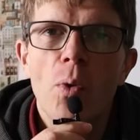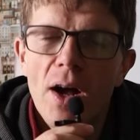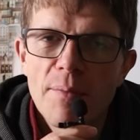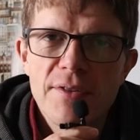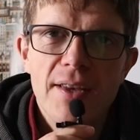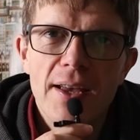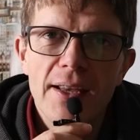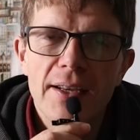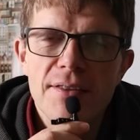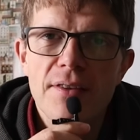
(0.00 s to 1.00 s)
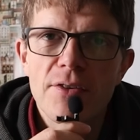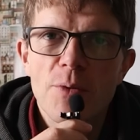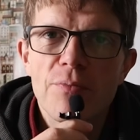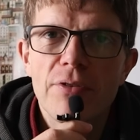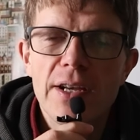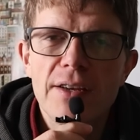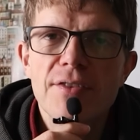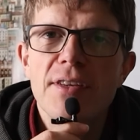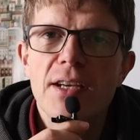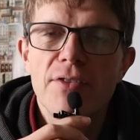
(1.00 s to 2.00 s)
What I'm saying is that your
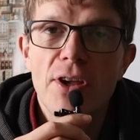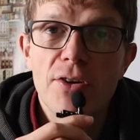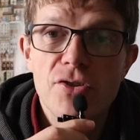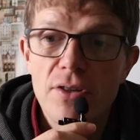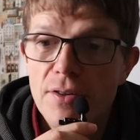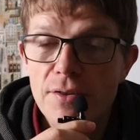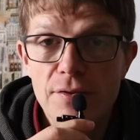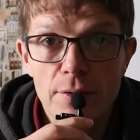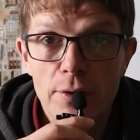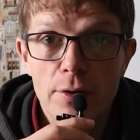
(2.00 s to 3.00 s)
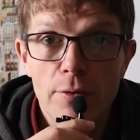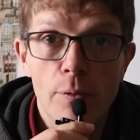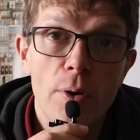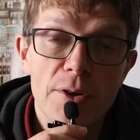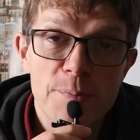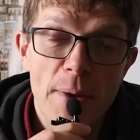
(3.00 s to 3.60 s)
preconceived notions of what's